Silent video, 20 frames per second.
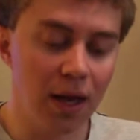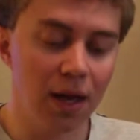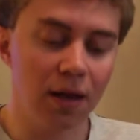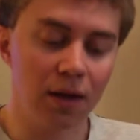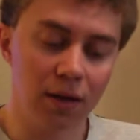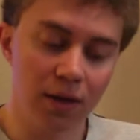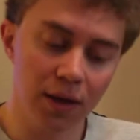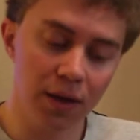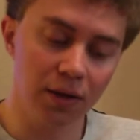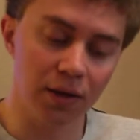
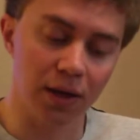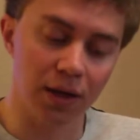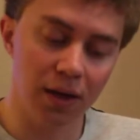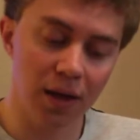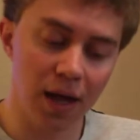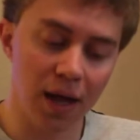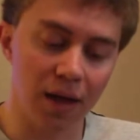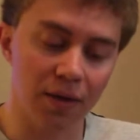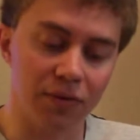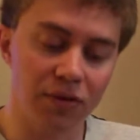
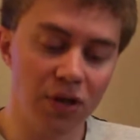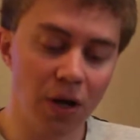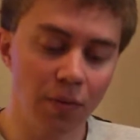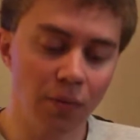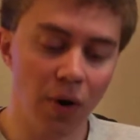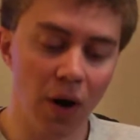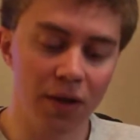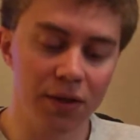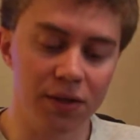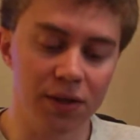Clearly, if
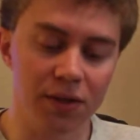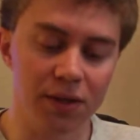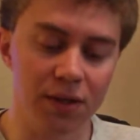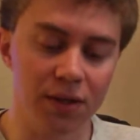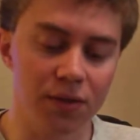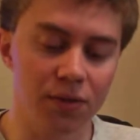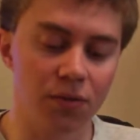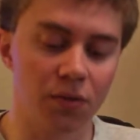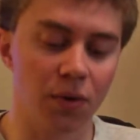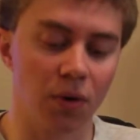some
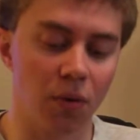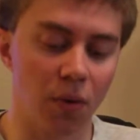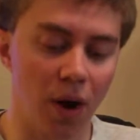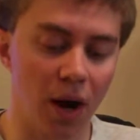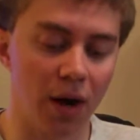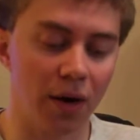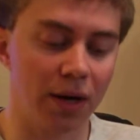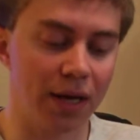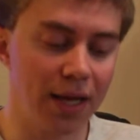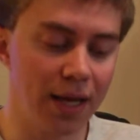processes
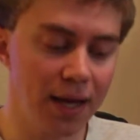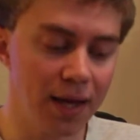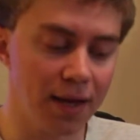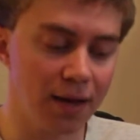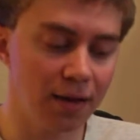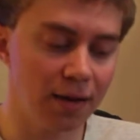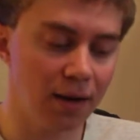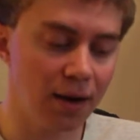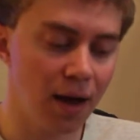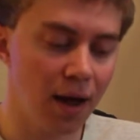require
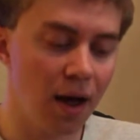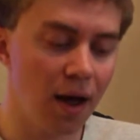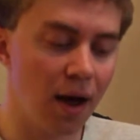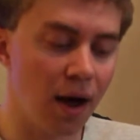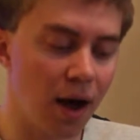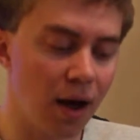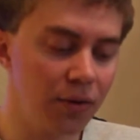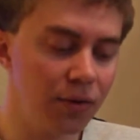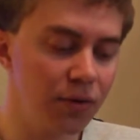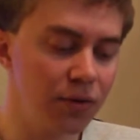heat,
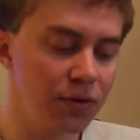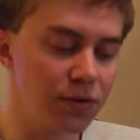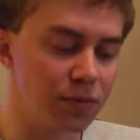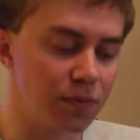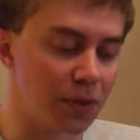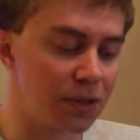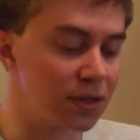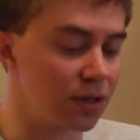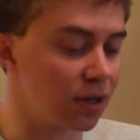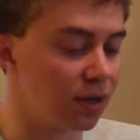others
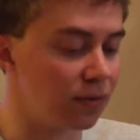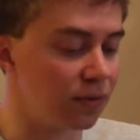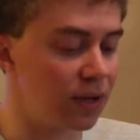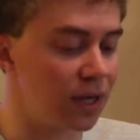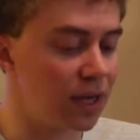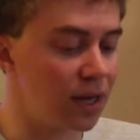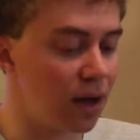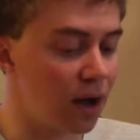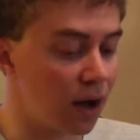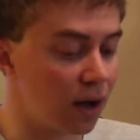must
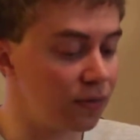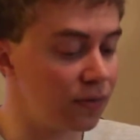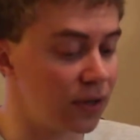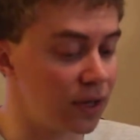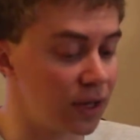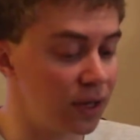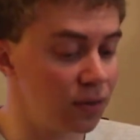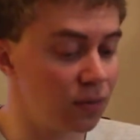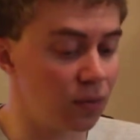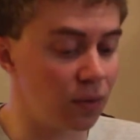give off
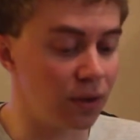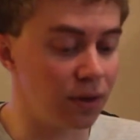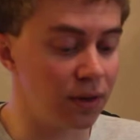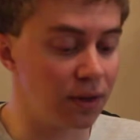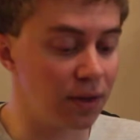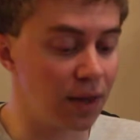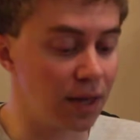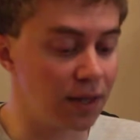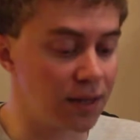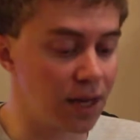heat
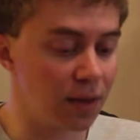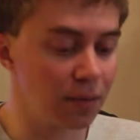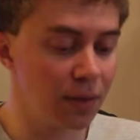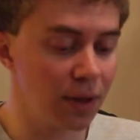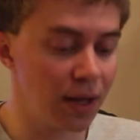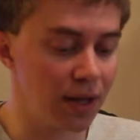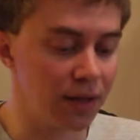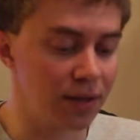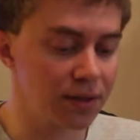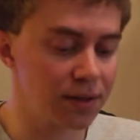when they take
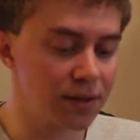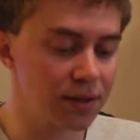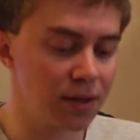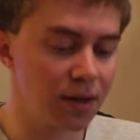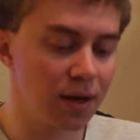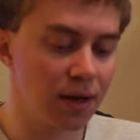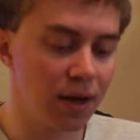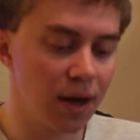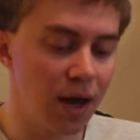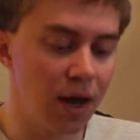place.
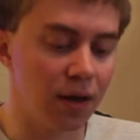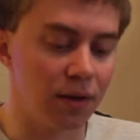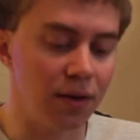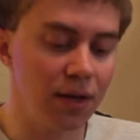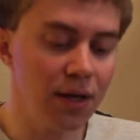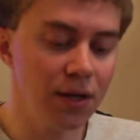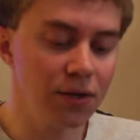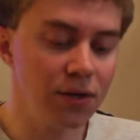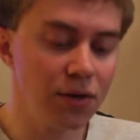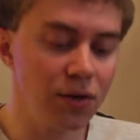
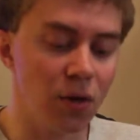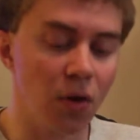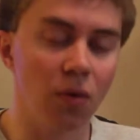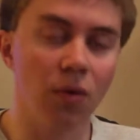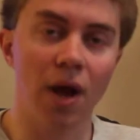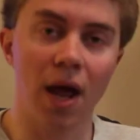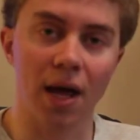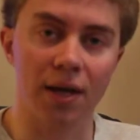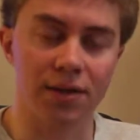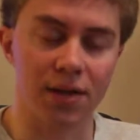These are
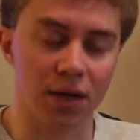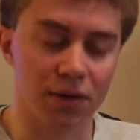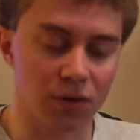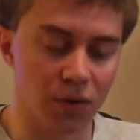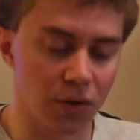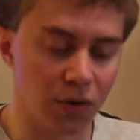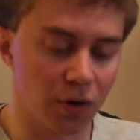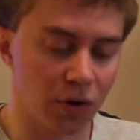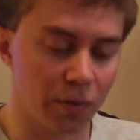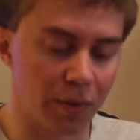known as
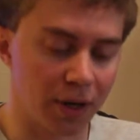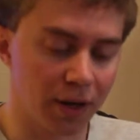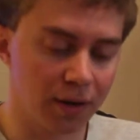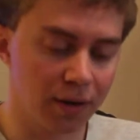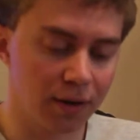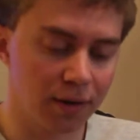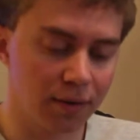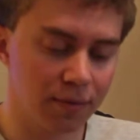exothermic.